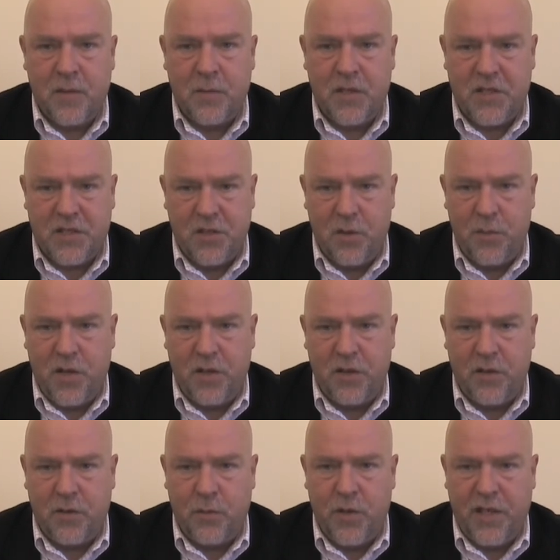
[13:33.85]
But assuming
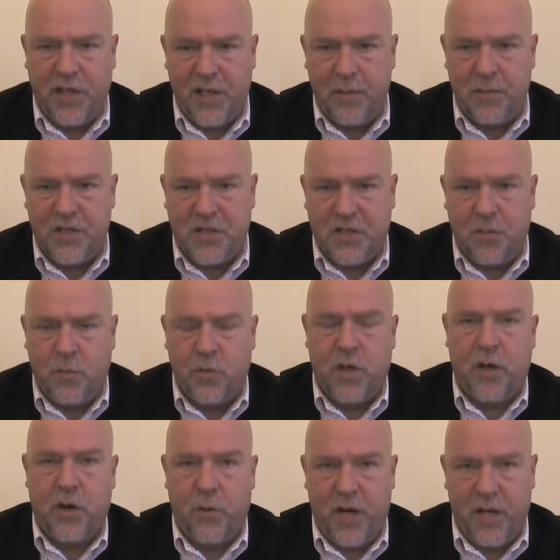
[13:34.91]
that we keep to
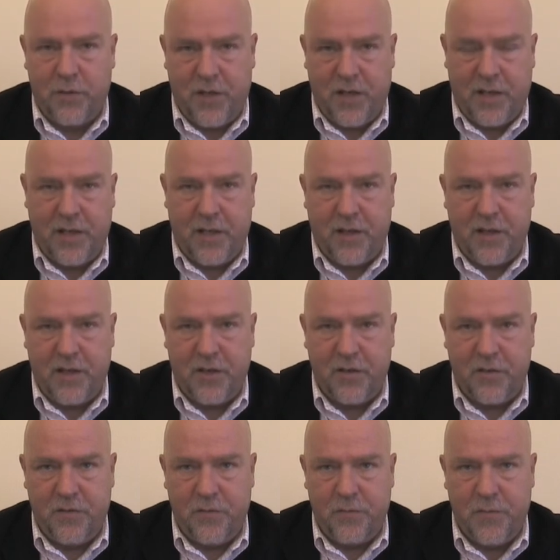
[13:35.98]
somewhere around that kind
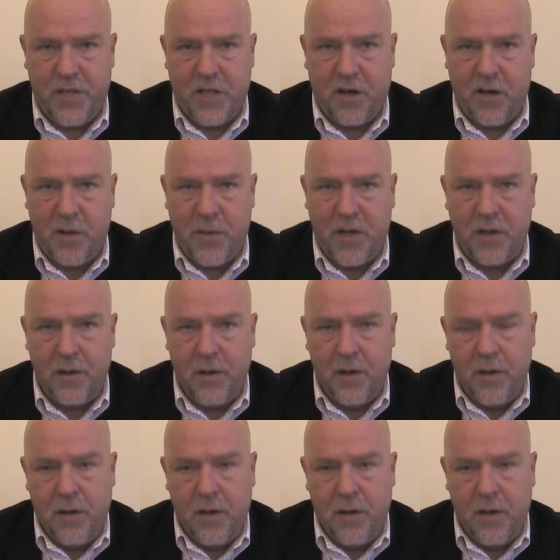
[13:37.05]
of timing,